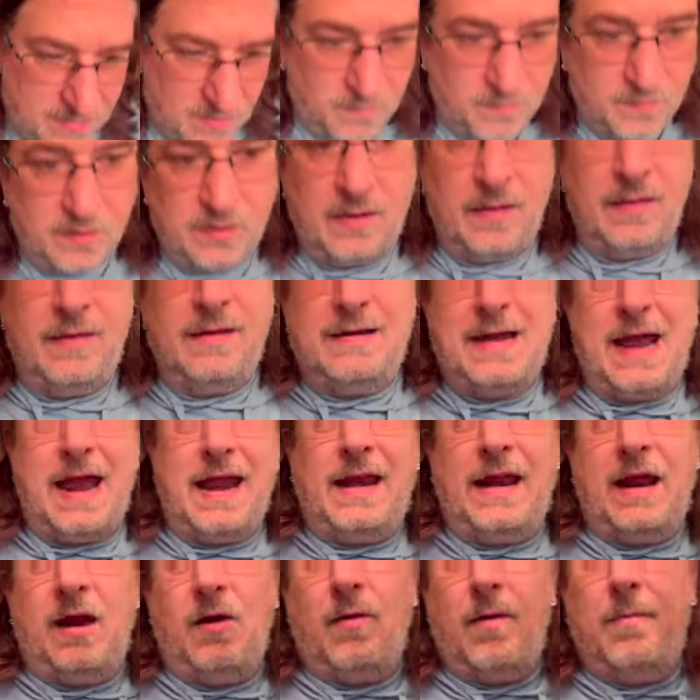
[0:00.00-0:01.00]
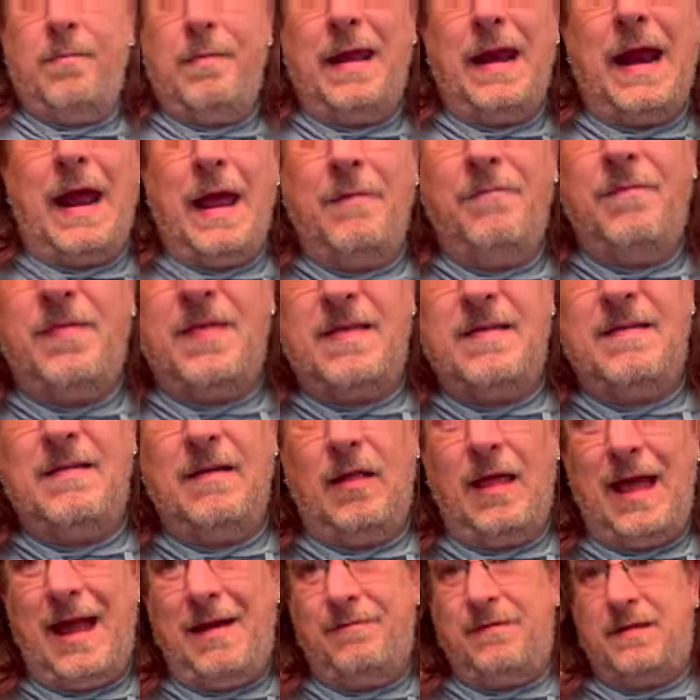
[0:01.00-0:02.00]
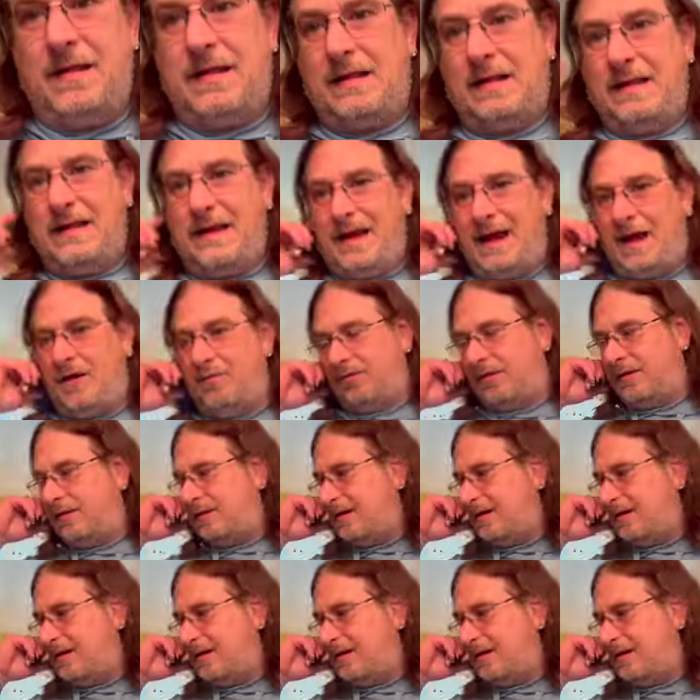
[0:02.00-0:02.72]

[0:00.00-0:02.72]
over to the dining room, and I still have to clean out the